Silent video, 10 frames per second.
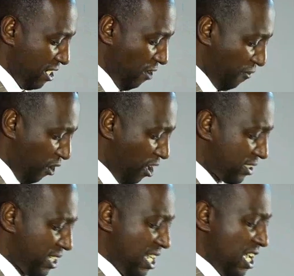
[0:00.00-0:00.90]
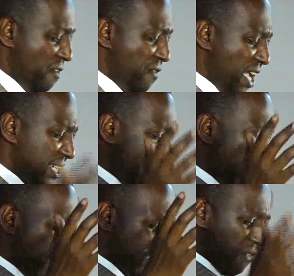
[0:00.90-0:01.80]
And of course, if he has
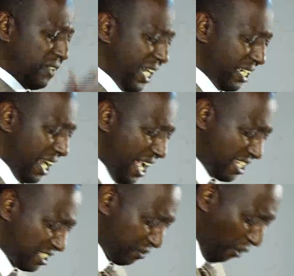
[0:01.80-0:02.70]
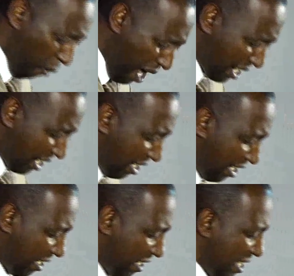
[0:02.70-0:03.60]
a lot of deadlines for work
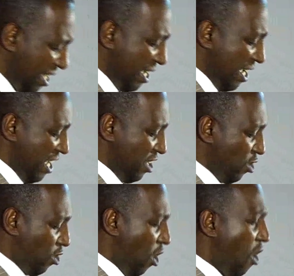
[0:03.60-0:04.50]
and you